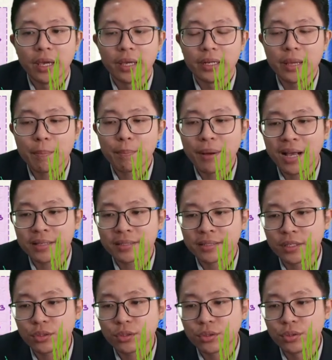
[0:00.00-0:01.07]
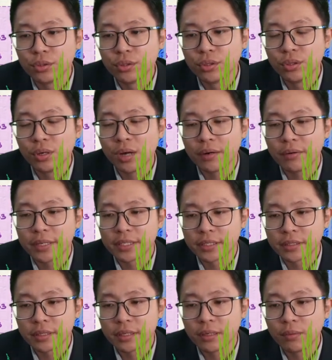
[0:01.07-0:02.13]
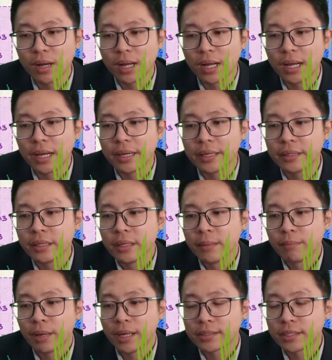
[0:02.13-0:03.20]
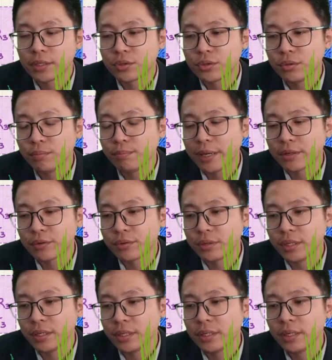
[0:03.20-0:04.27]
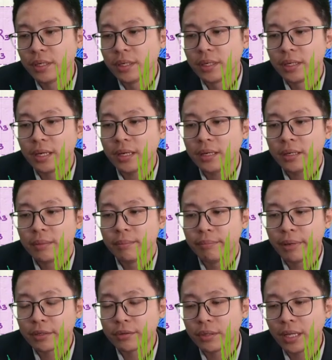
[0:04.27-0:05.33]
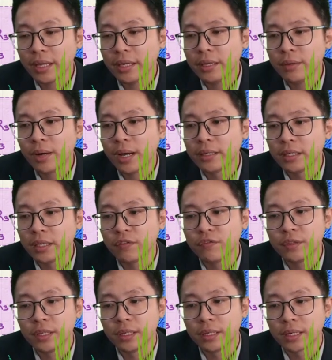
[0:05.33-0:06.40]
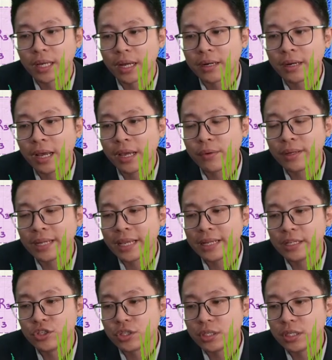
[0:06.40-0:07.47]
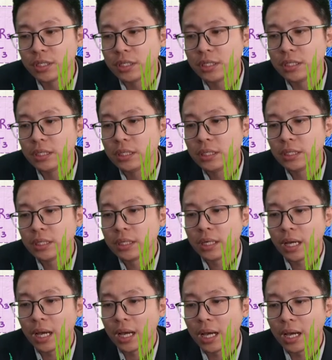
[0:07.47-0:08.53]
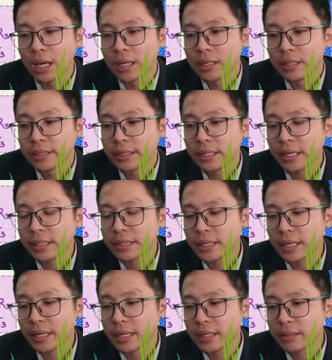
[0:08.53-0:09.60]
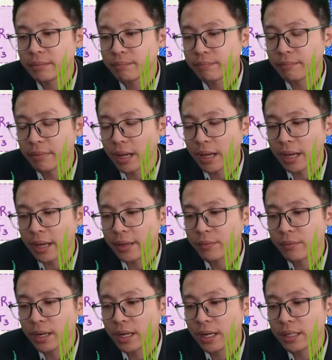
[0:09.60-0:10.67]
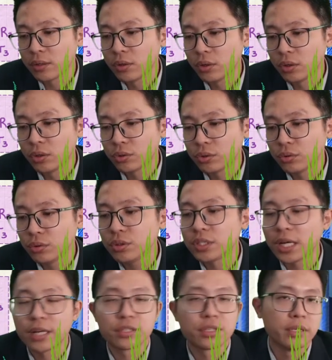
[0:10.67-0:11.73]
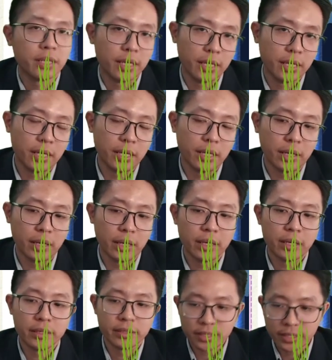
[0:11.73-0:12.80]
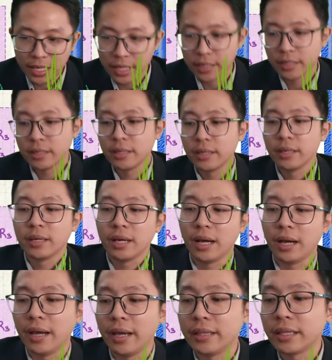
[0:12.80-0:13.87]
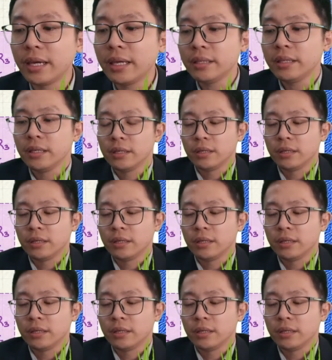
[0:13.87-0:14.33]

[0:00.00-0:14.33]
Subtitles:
and then passing through resistor 1, passing through battery. Battery E1 gives the current I1 energy. And then I1 go to junction A. You see that? And then